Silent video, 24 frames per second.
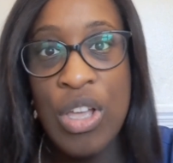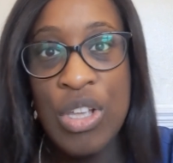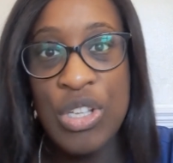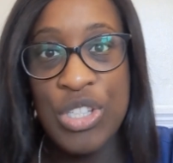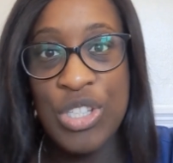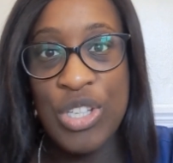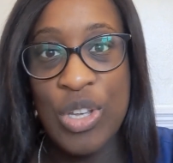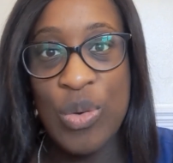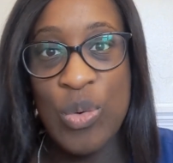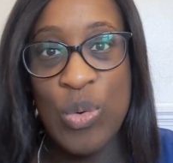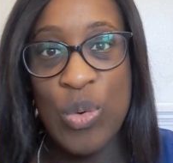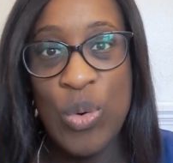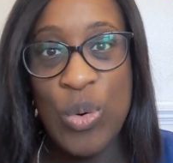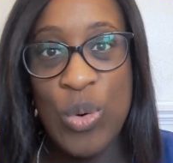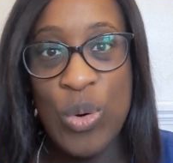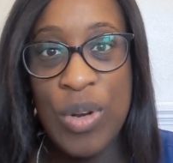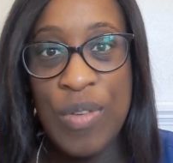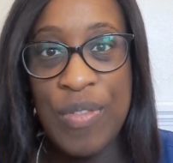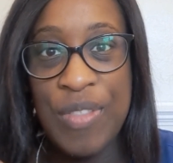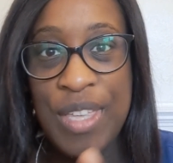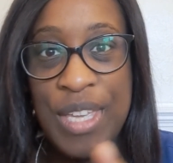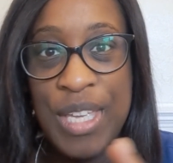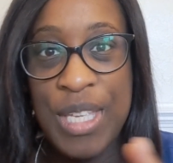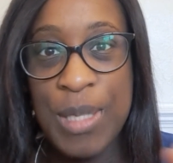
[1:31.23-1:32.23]
So all
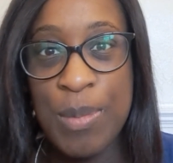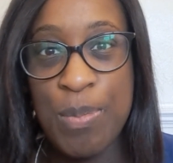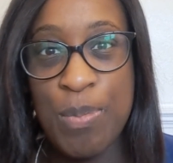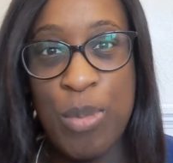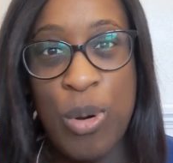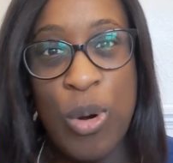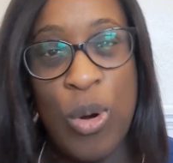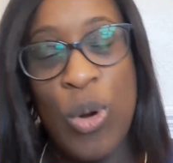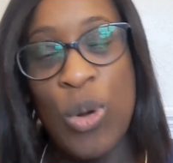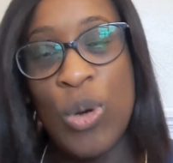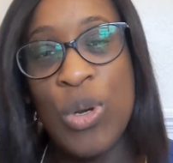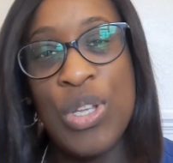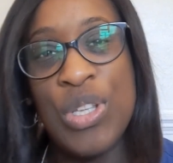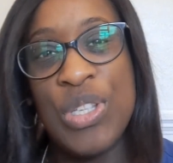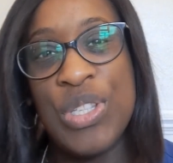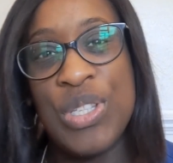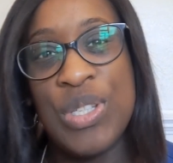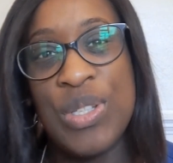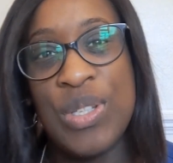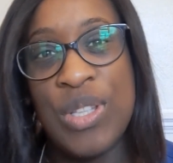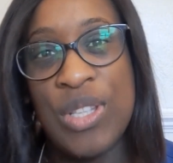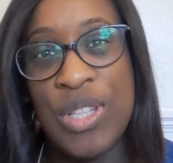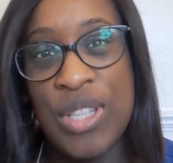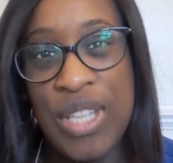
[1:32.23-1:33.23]
of these pollens
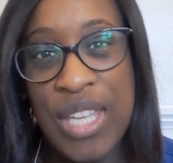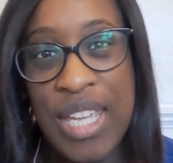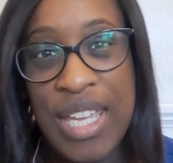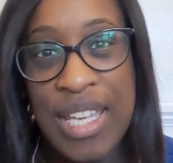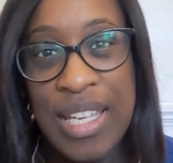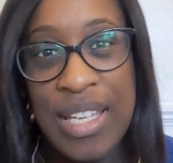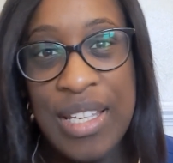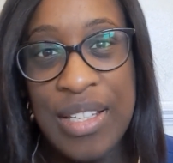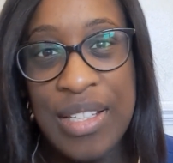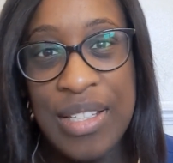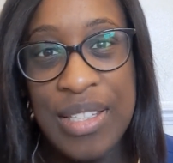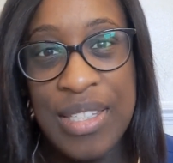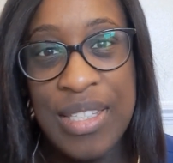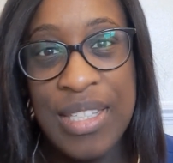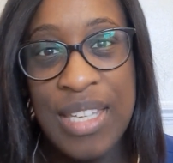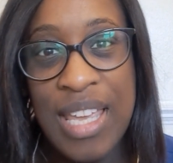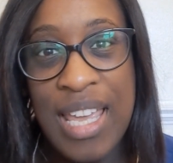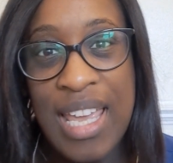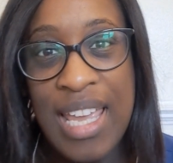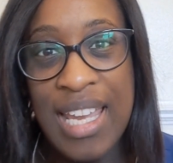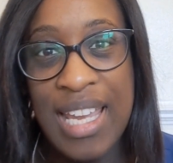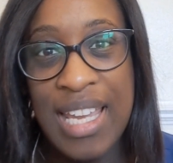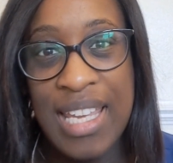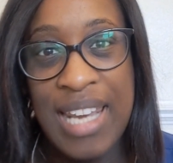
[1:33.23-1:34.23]
and things
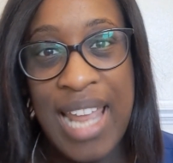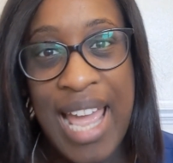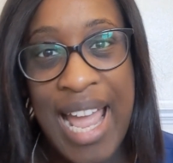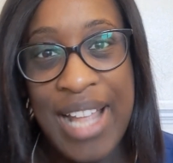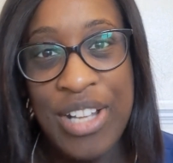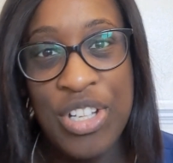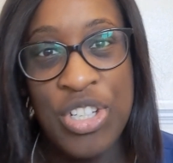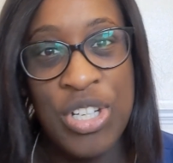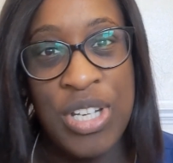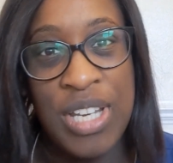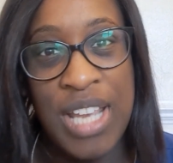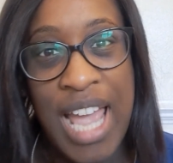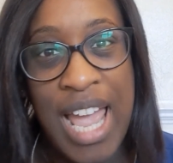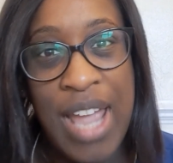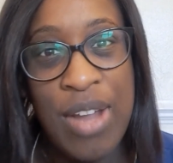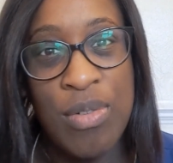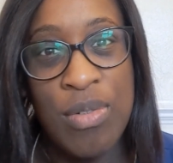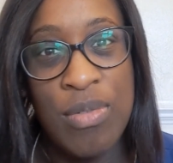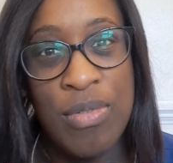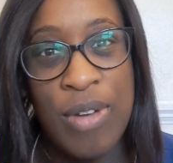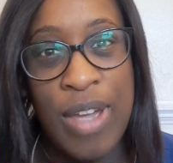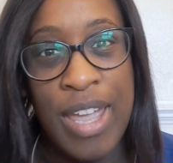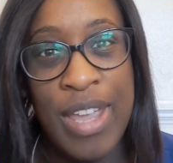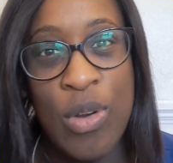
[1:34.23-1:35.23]
can actually
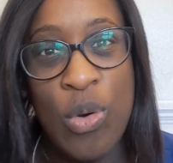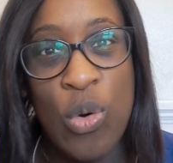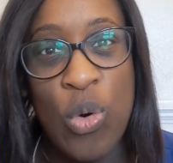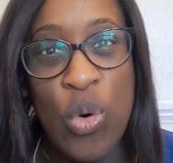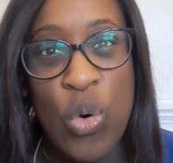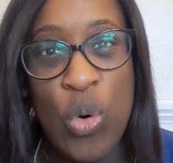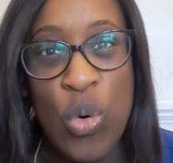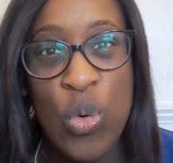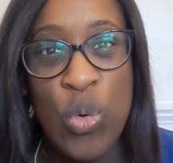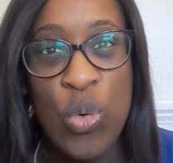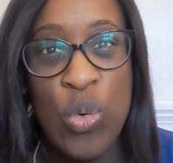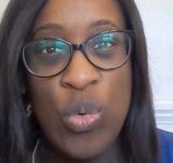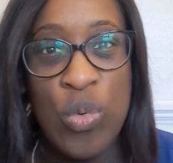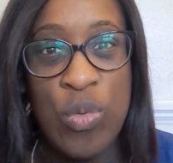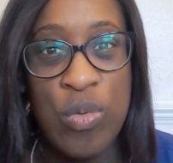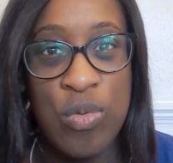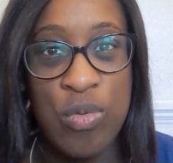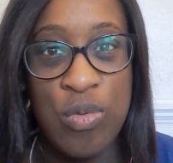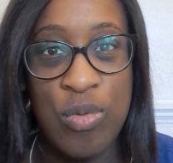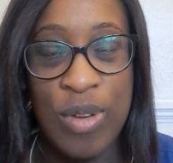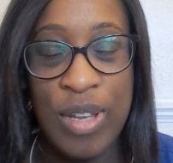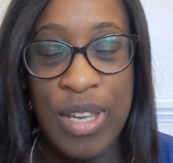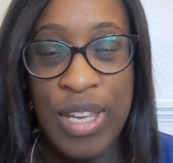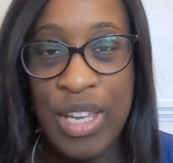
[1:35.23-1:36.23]
aggravate all
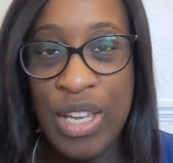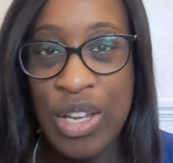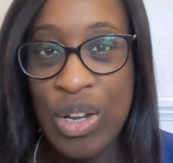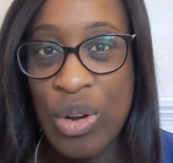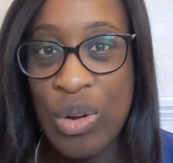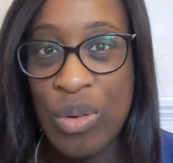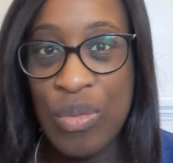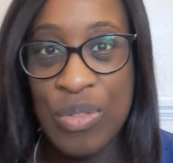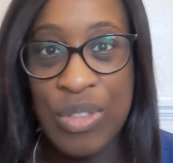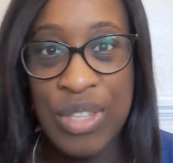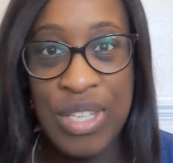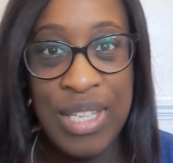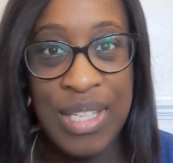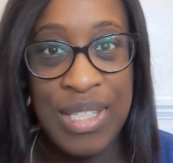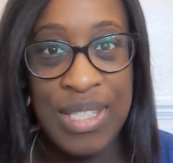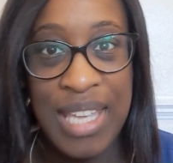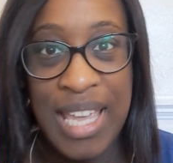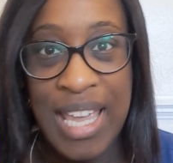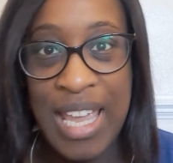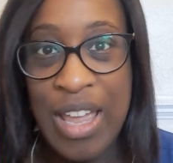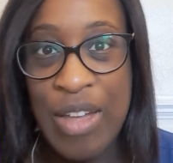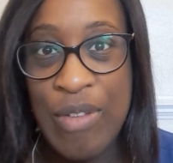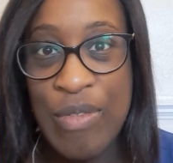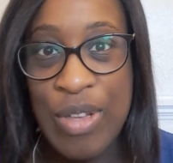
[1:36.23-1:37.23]
three of these
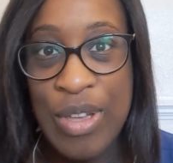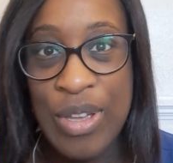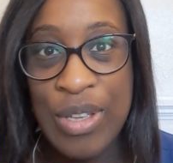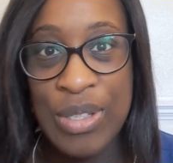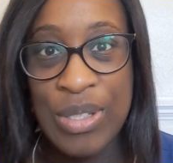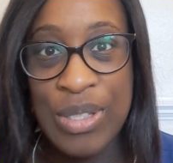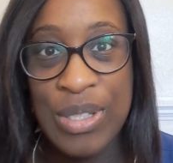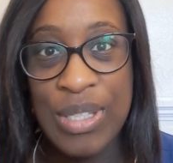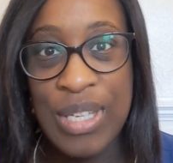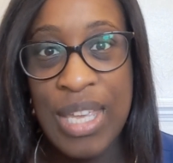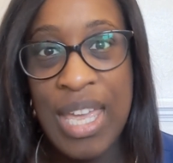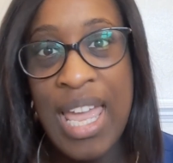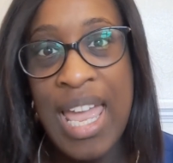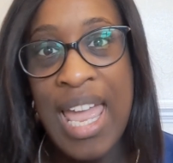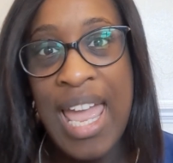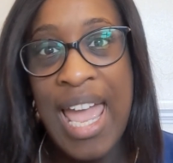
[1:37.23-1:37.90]
areas.